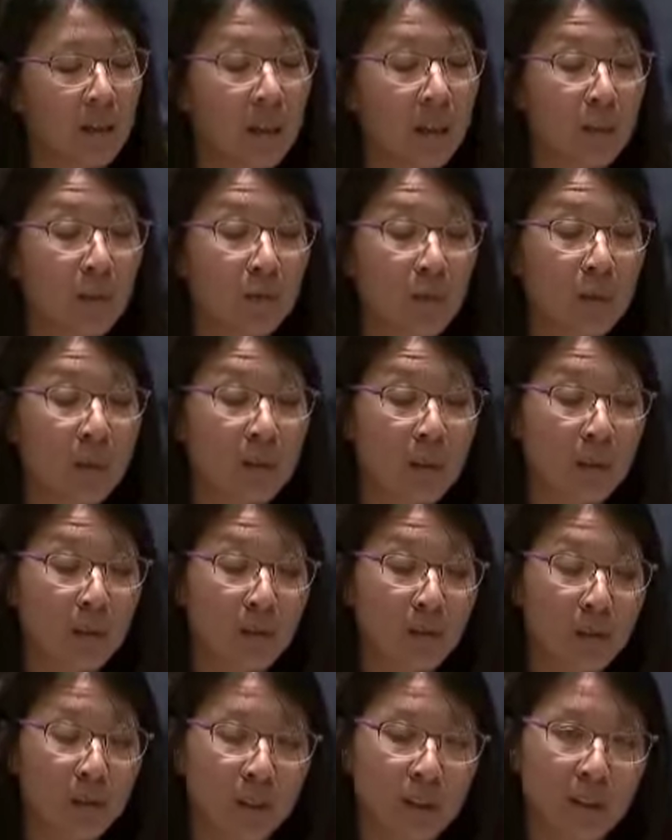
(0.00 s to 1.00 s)
This
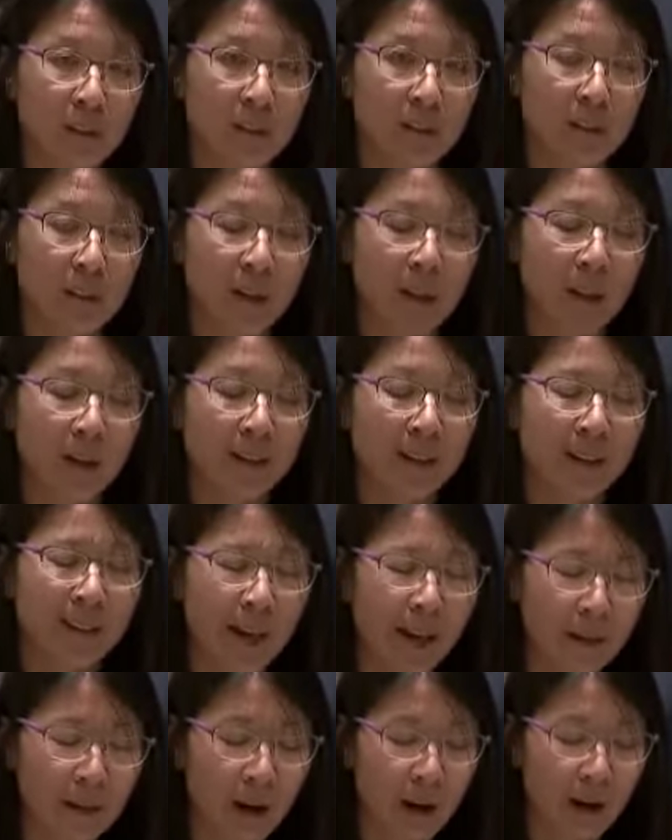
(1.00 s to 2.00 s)
resolution
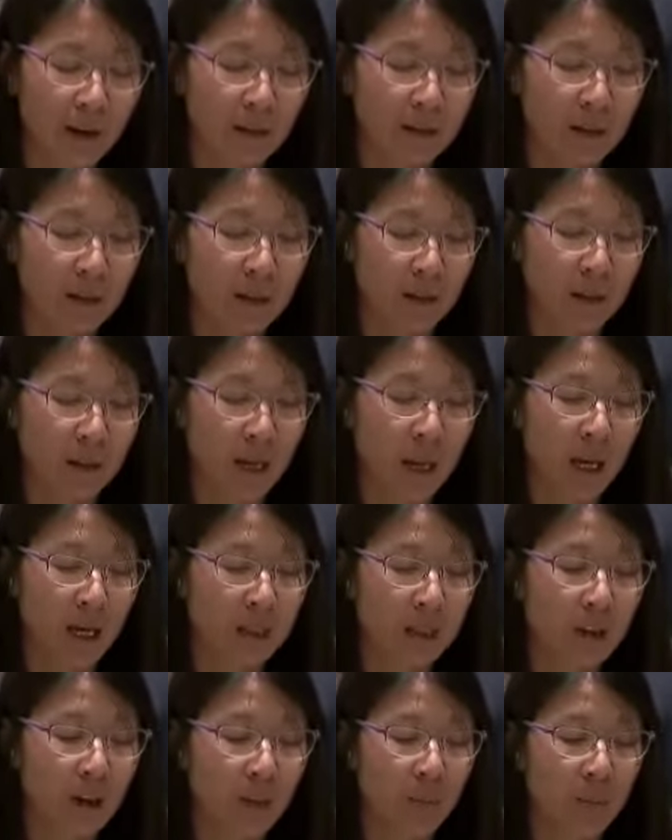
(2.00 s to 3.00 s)
cannot
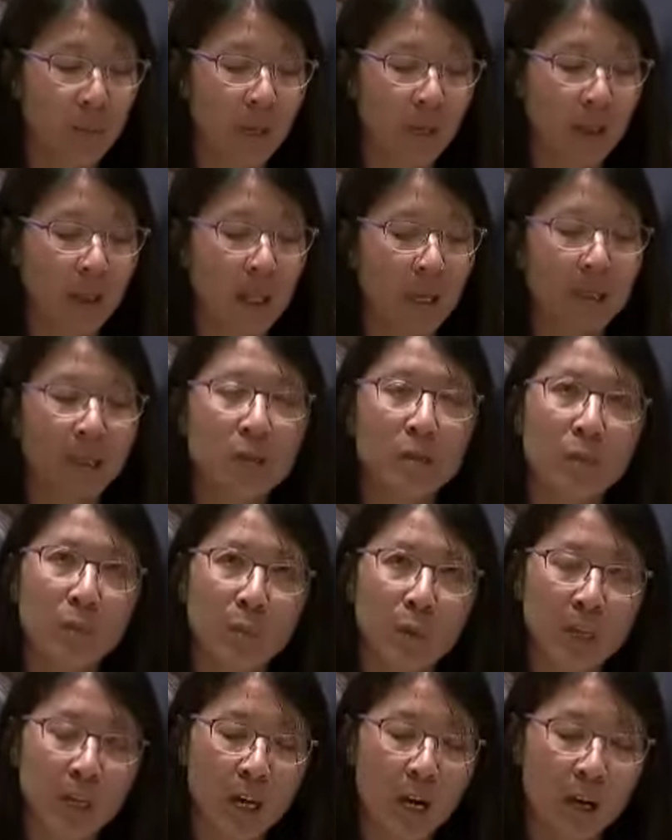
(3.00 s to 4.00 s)
end up like so
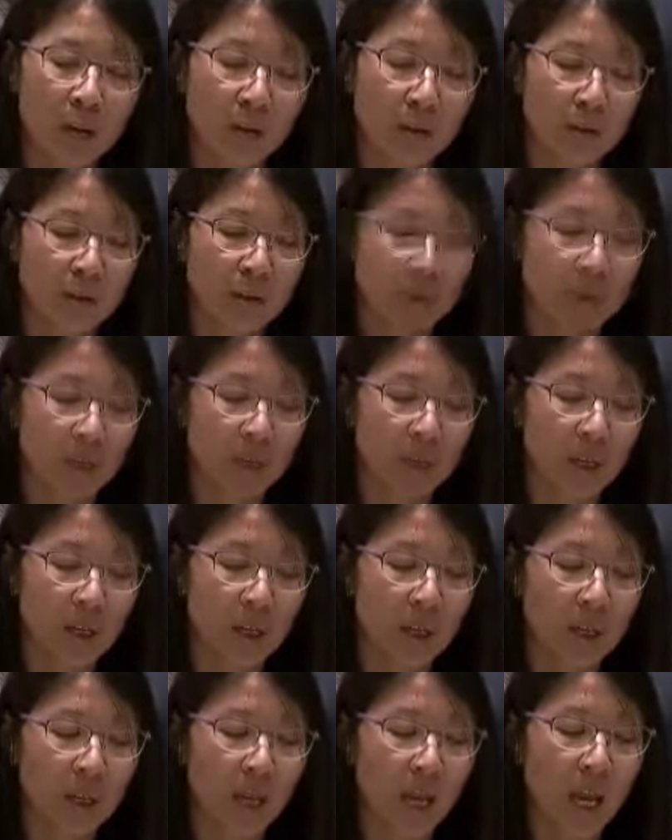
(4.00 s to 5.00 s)
many others,
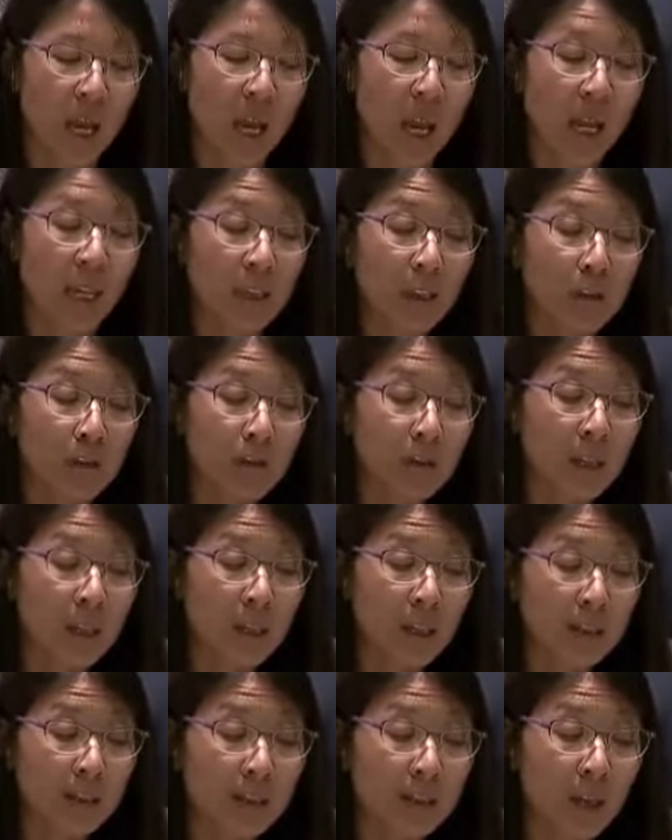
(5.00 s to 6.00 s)

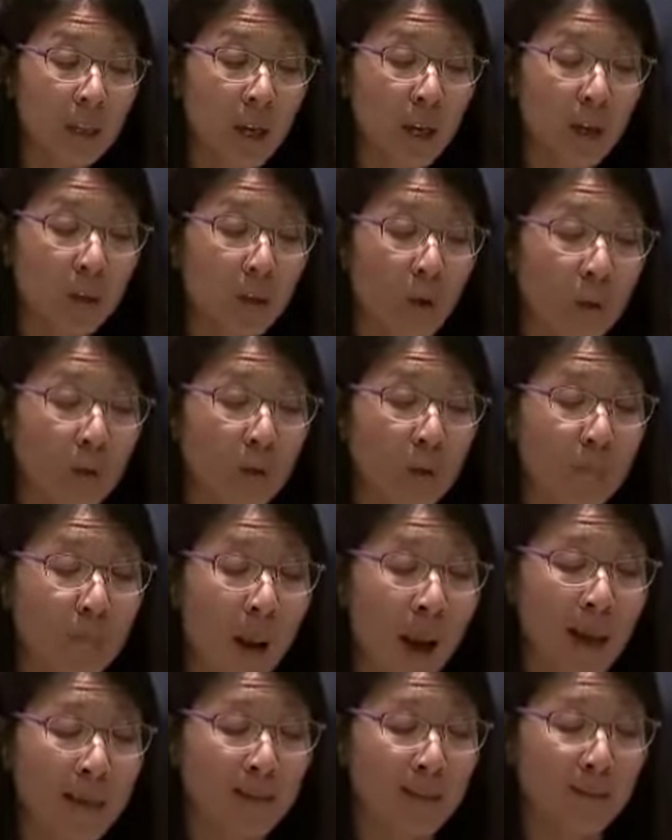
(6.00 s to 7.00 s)
including those
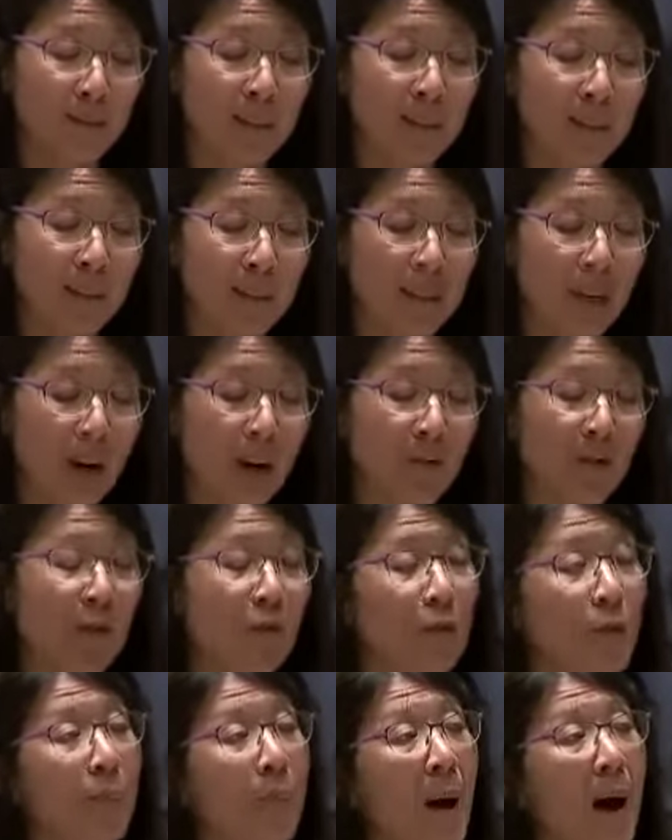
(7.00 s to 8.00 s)
passed on Syria
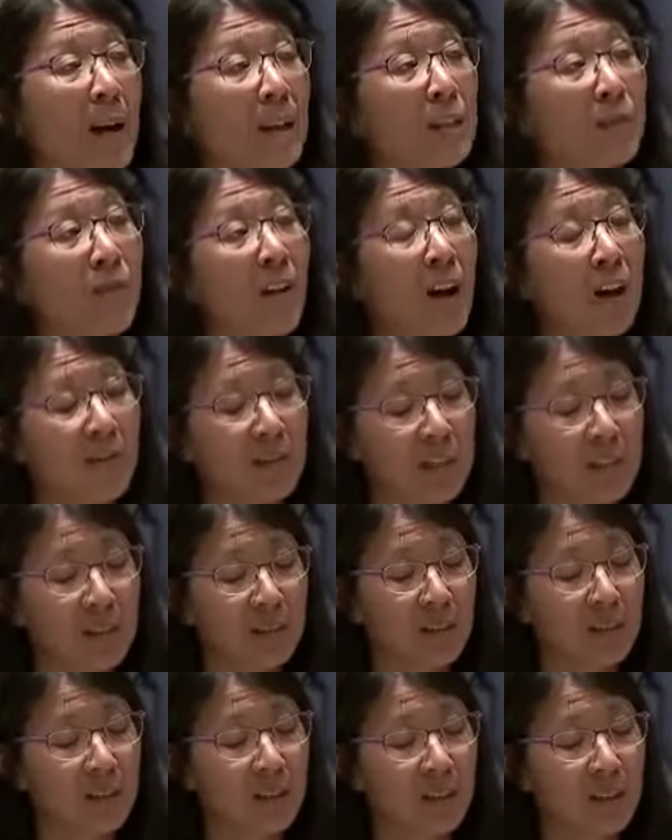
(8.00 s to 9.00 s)
over the past five
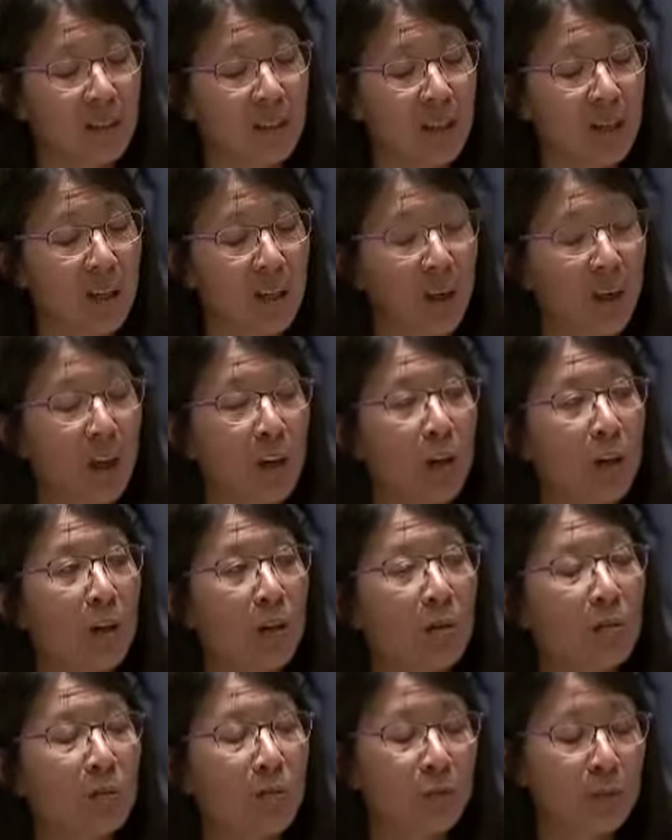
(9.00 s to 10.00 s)
years,
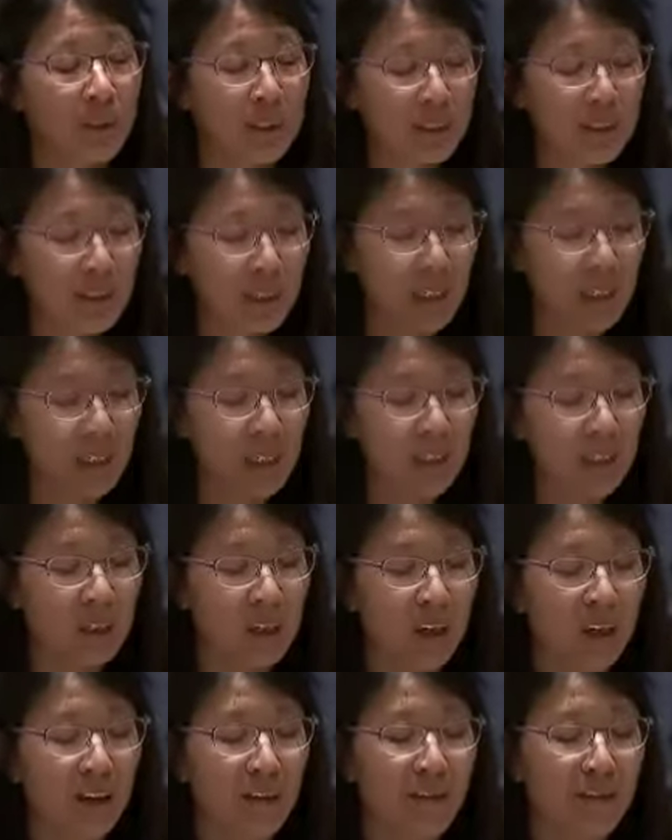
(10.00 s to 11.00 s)
routinely
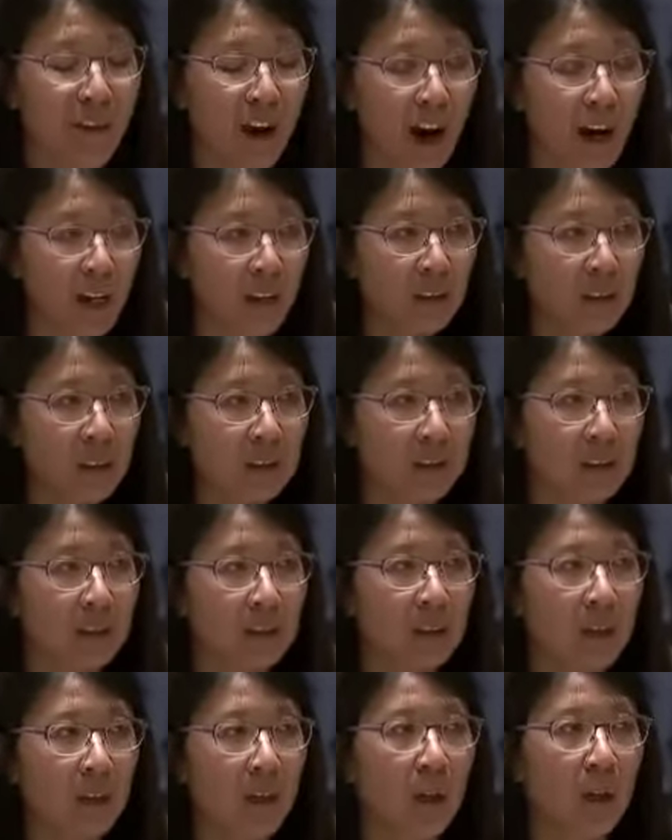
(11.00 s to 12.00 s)

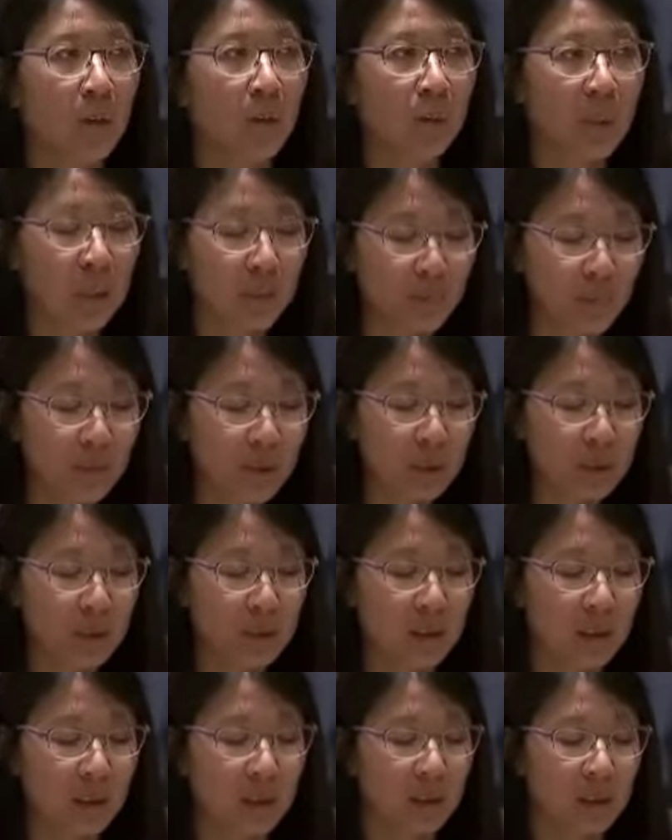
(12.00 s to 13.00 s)
violated with
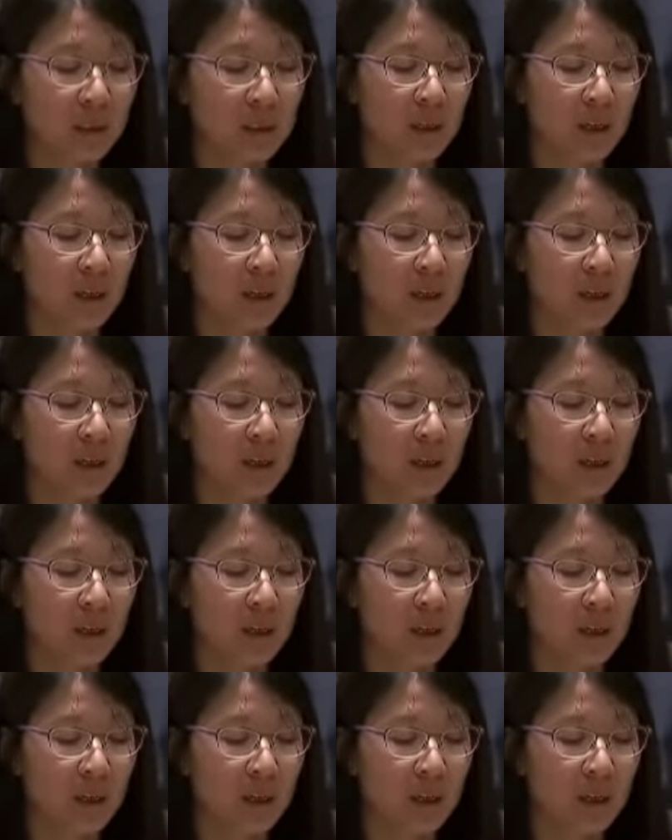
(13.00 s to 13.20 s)
impunity.